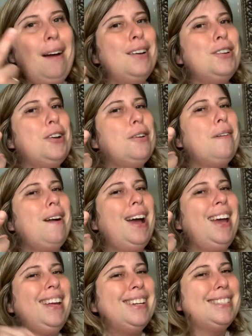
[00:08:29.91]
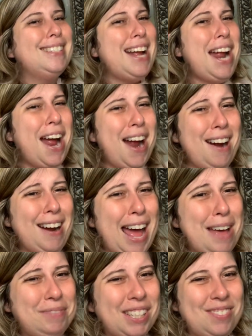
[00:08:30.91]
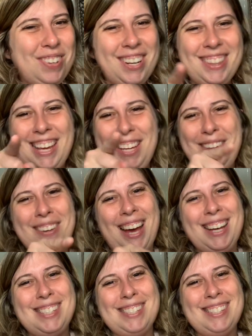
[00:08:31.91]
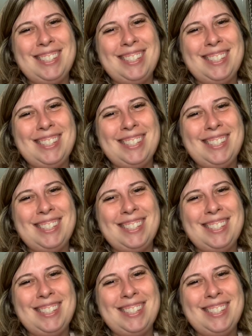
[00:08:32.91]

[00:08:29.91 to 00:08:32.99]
you're right, our atmosphere. Thank you, guys.